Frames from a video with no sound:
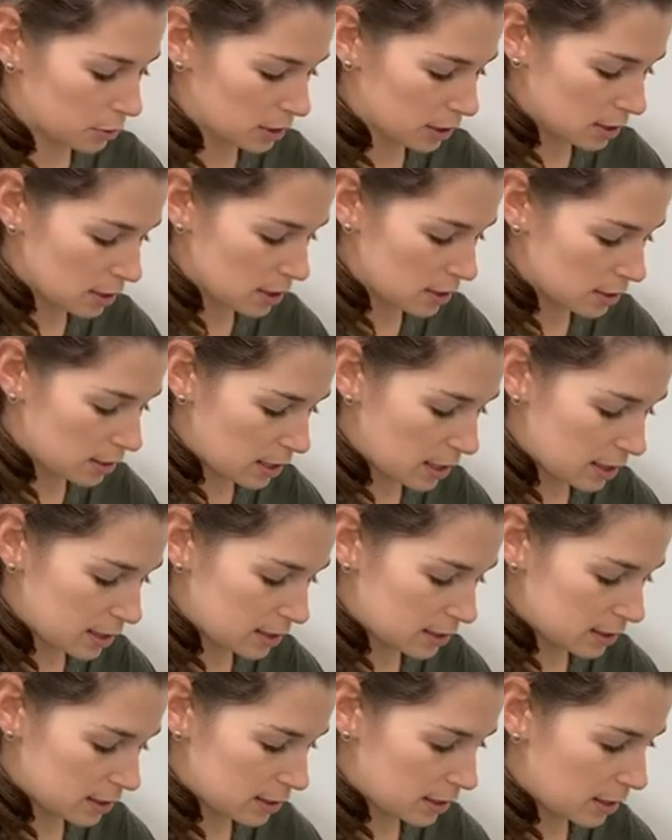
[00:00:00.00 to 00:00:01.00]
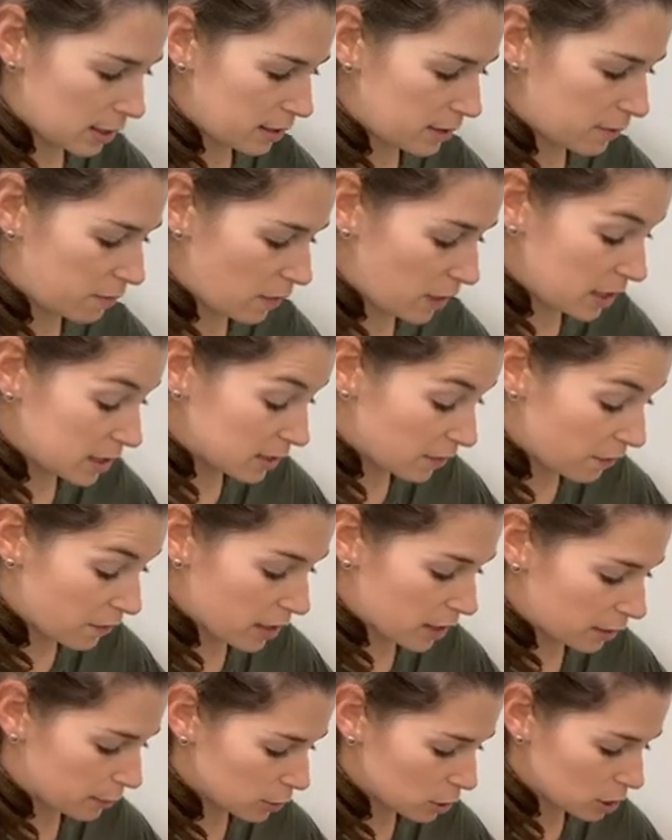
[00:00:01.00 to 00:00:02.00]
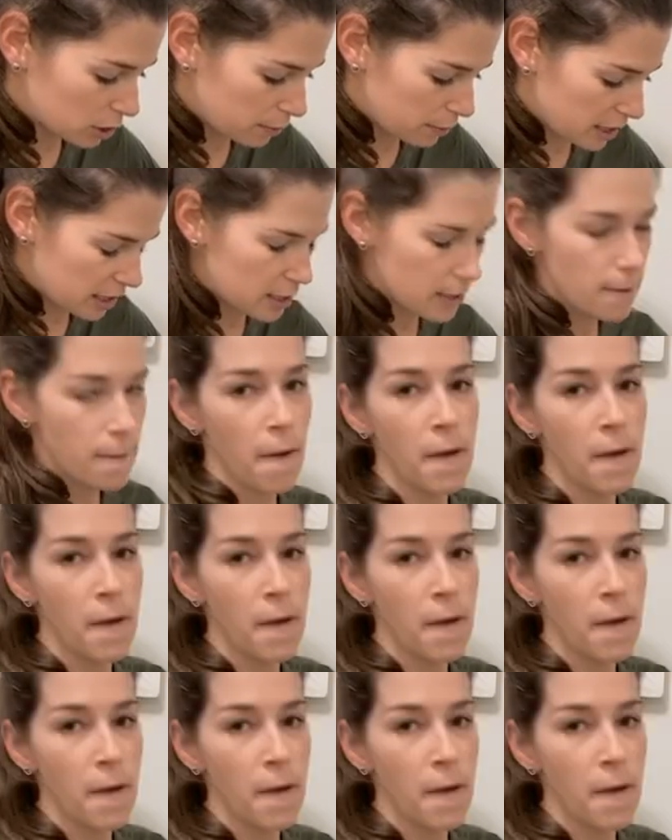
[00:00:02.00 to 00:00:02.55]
is available to me.